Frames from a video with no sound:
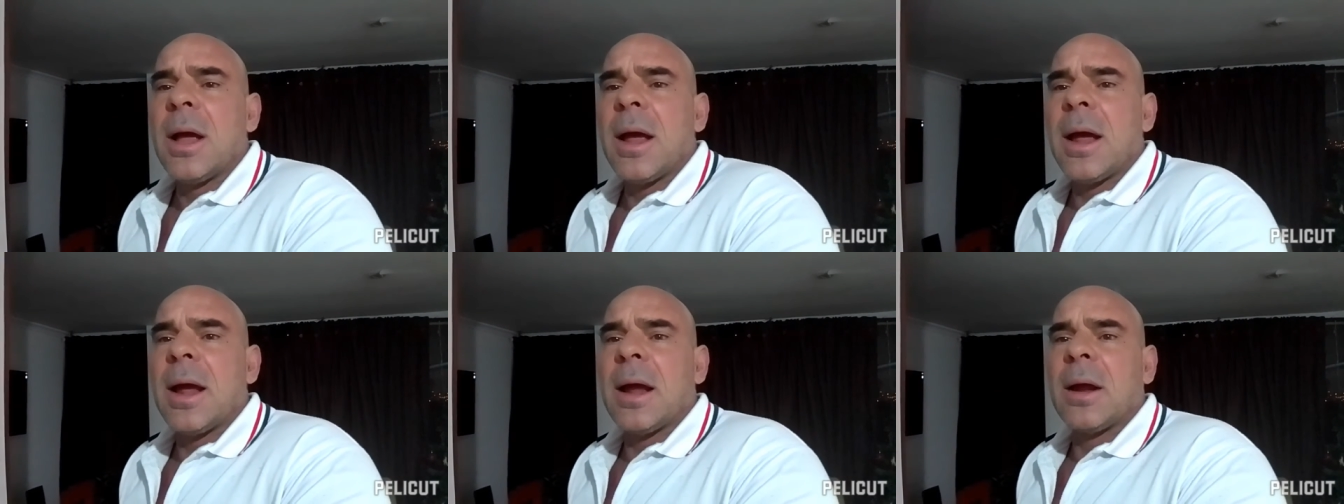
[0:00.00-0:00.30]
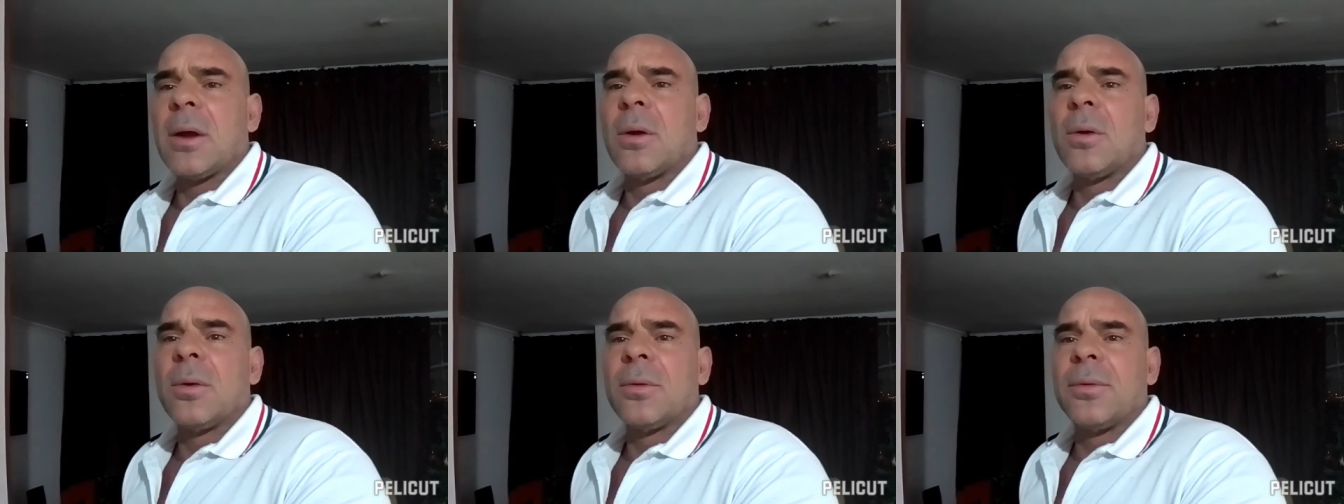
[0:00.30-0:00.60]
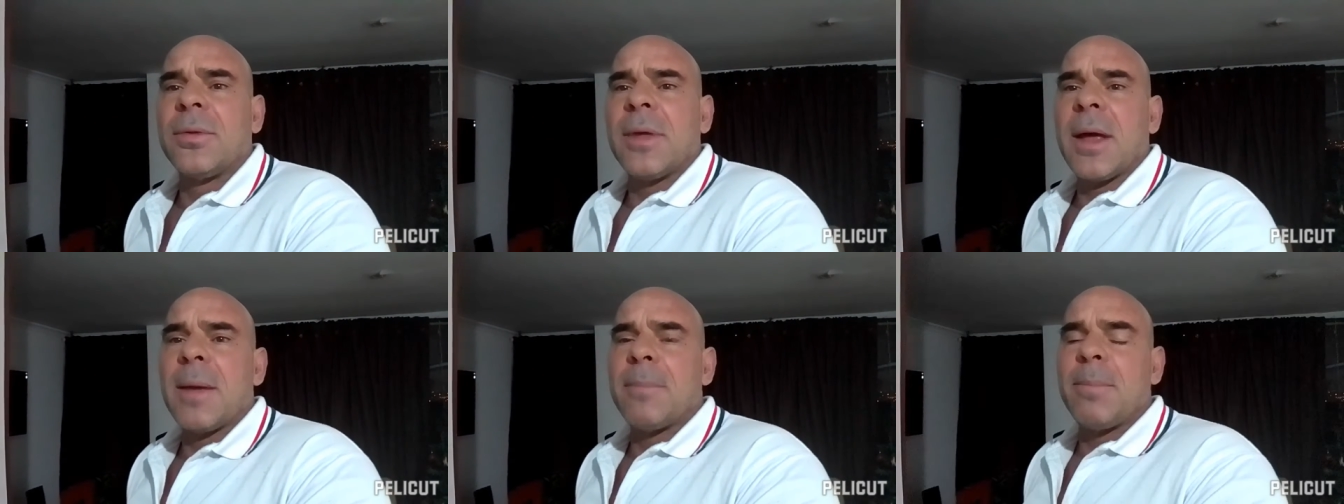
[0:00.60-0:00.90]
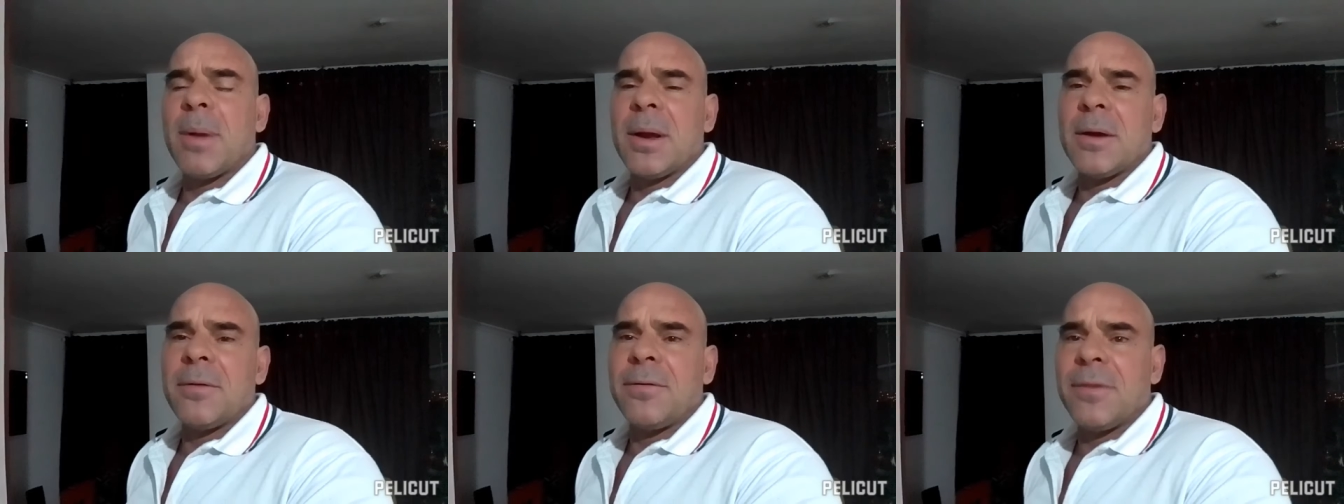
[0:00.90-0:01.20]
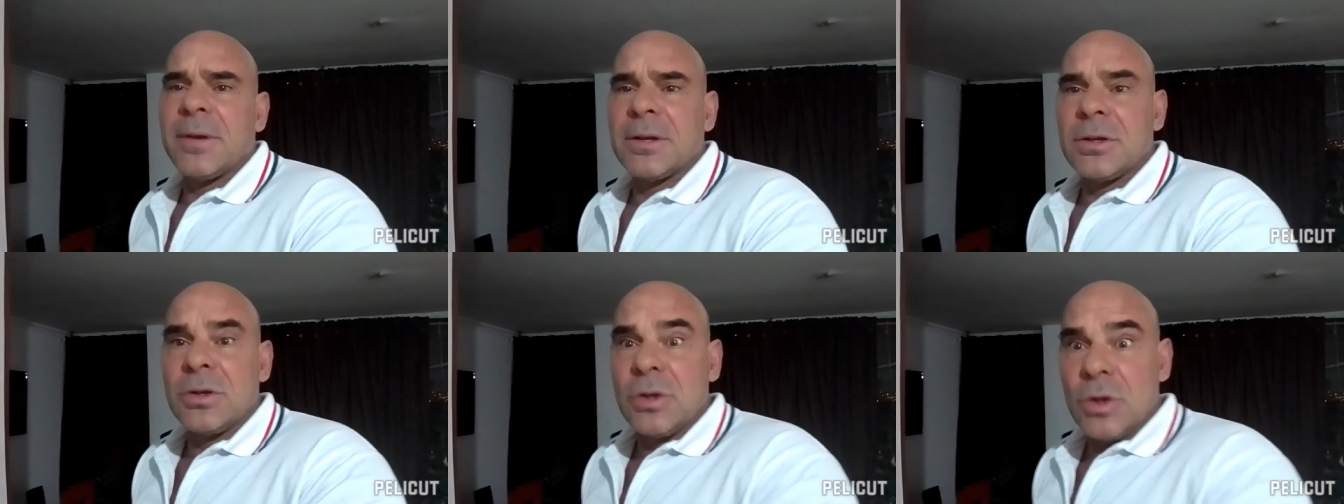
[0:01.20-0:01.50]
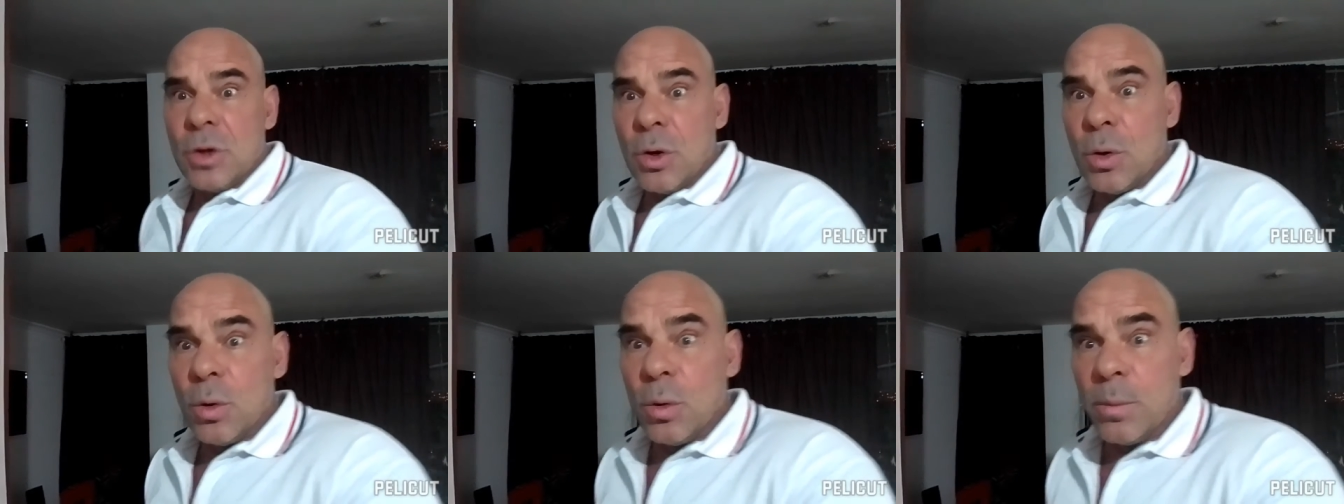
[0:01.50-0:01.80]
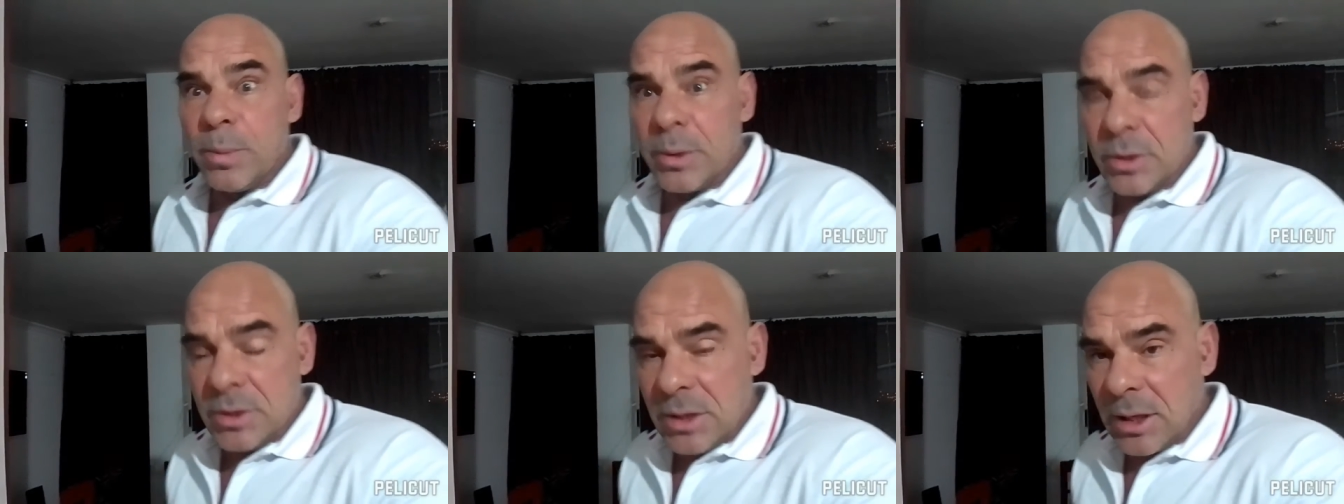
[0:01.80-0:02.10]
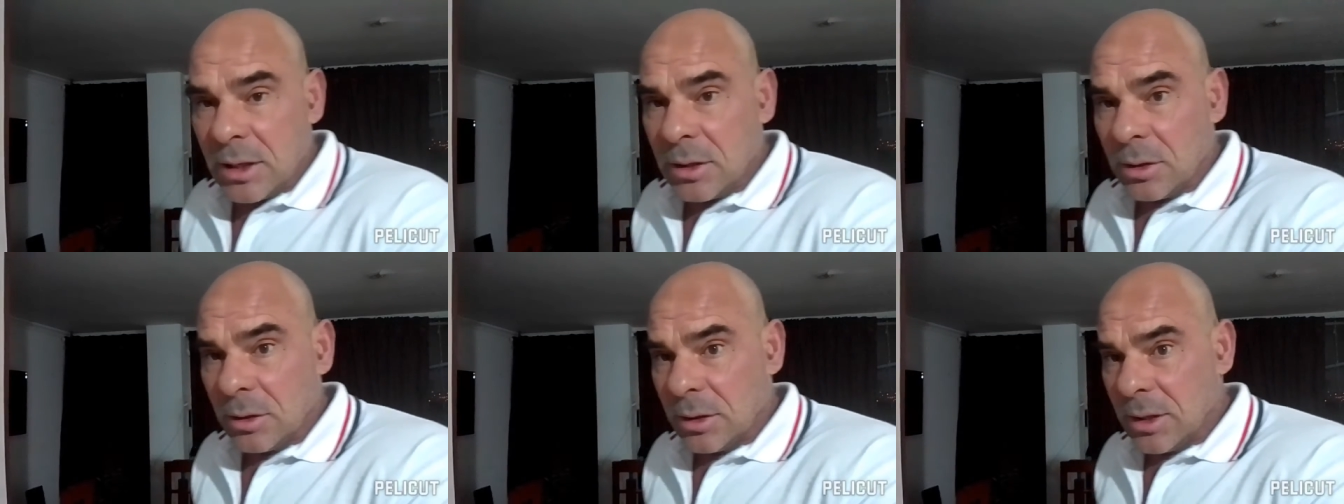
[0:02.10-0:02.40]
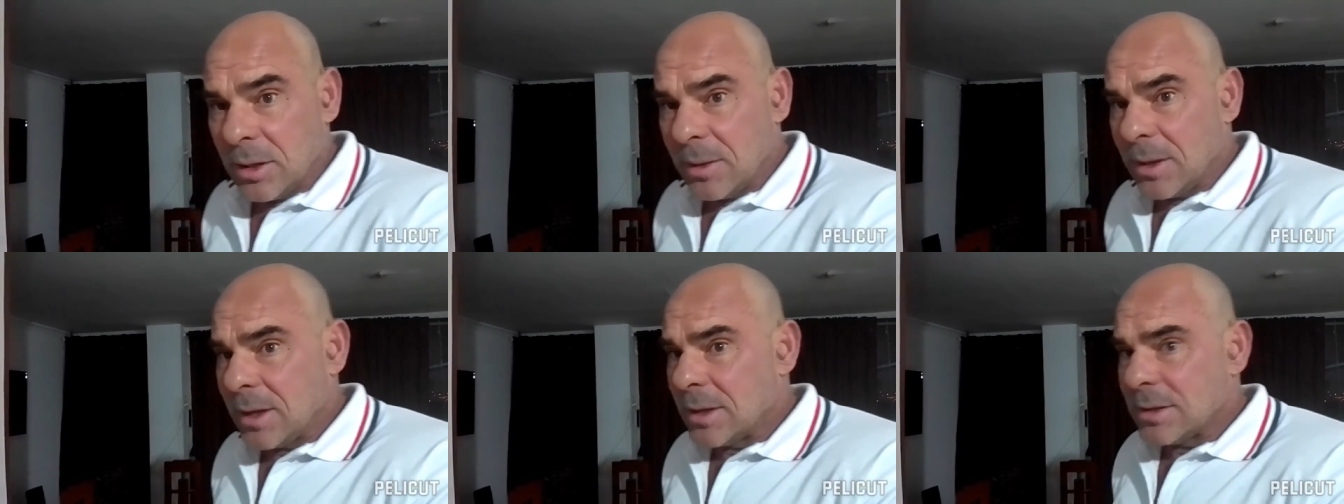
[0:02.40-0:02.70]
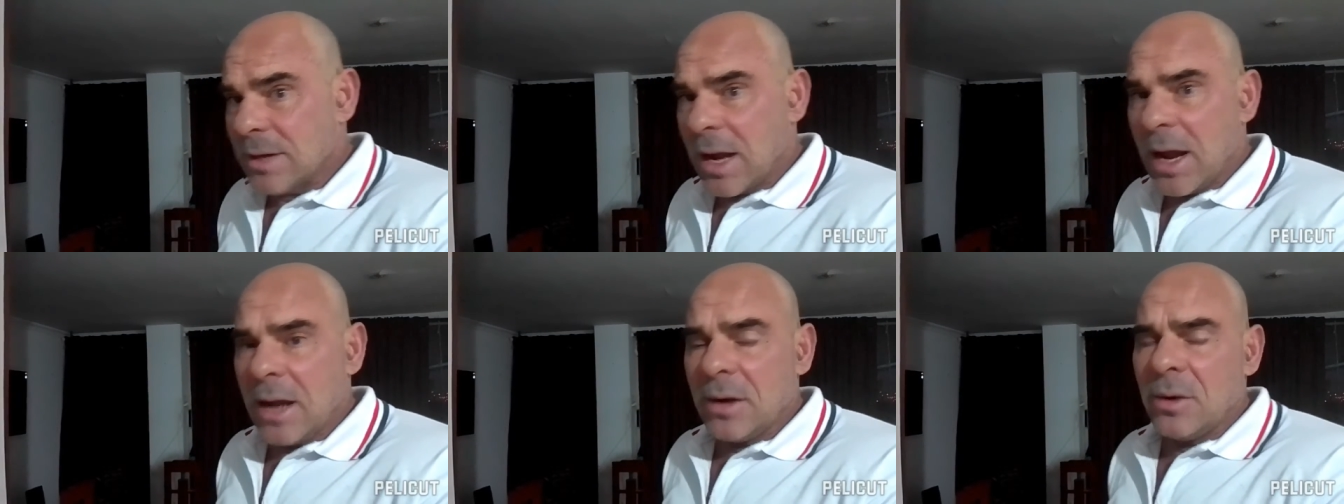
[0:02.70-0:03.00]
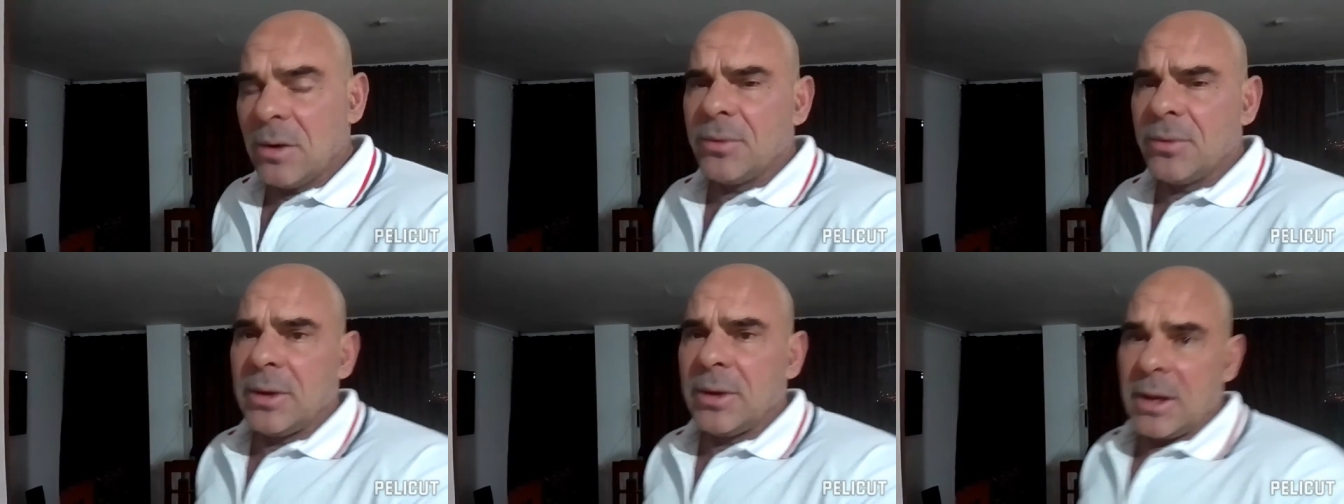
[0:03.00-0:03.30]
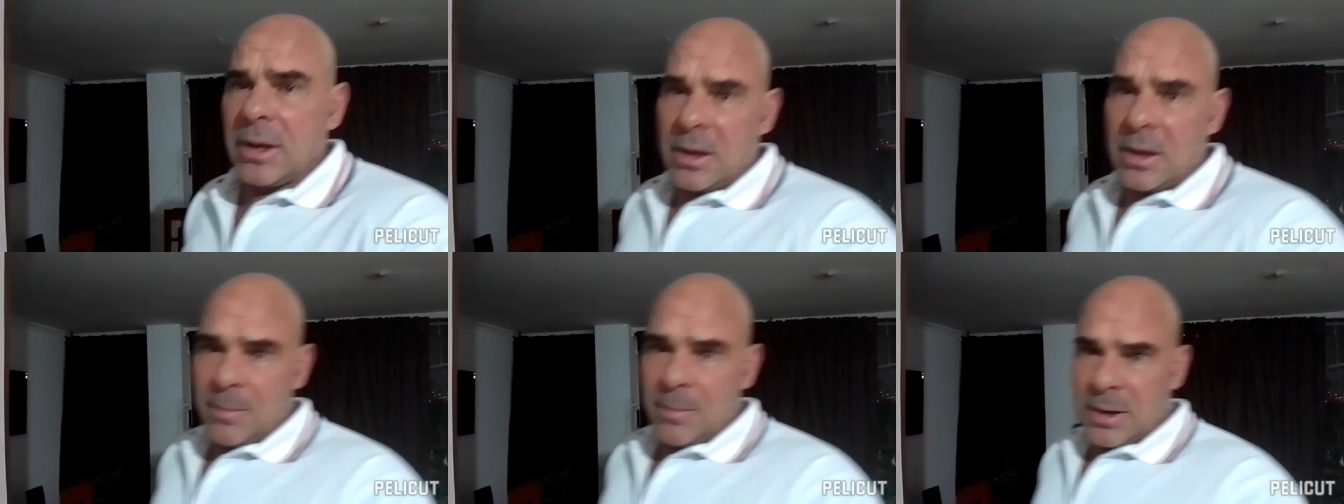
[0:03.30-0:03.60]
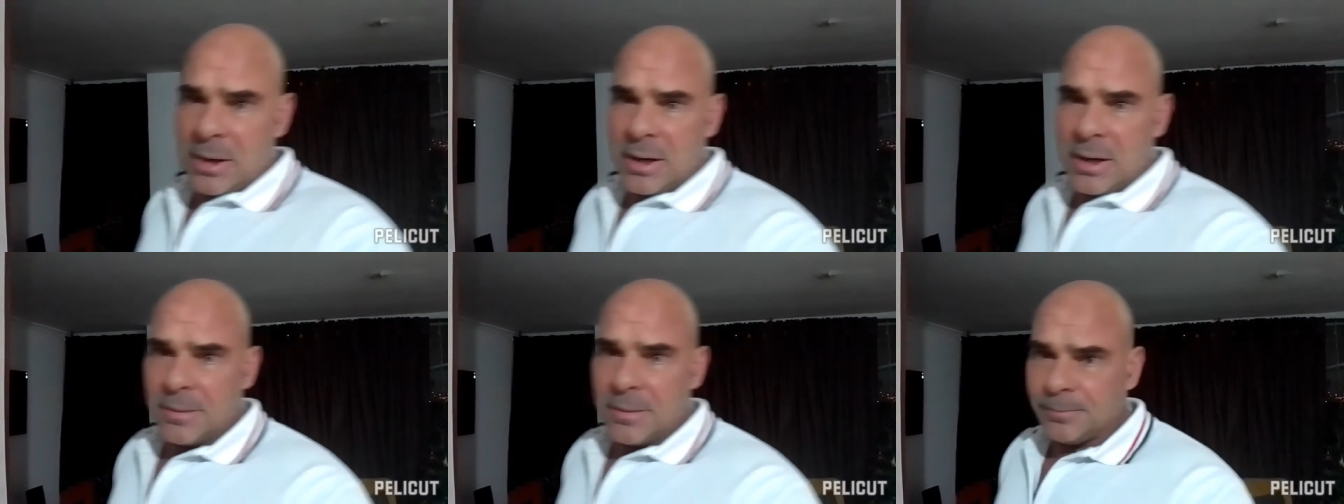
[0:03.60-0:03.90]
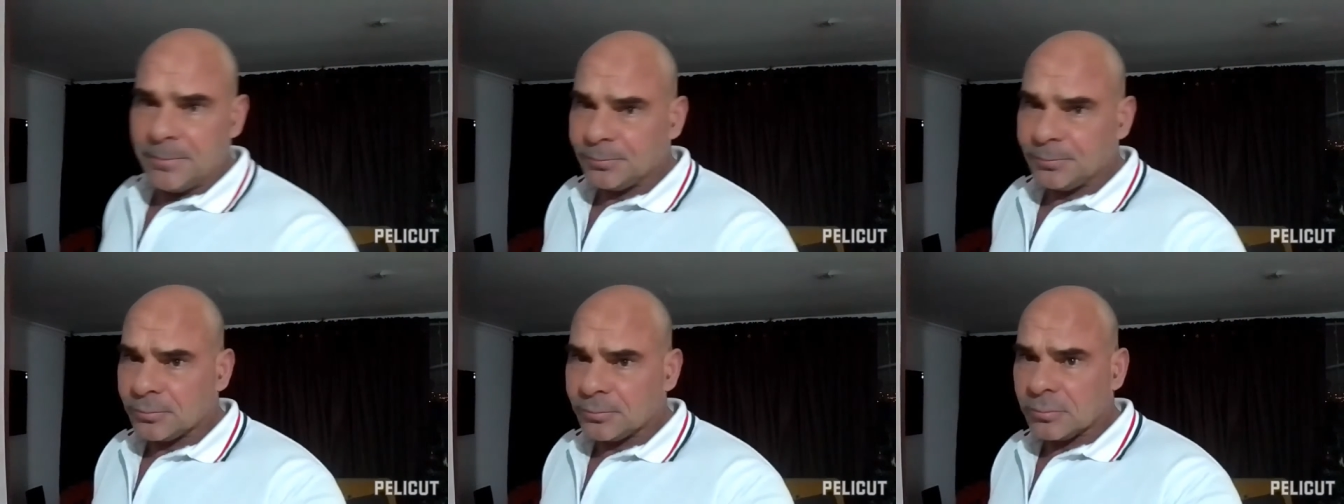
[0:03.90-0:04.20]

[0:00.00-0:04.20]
angle that benefits you particularly, because I don't think anybody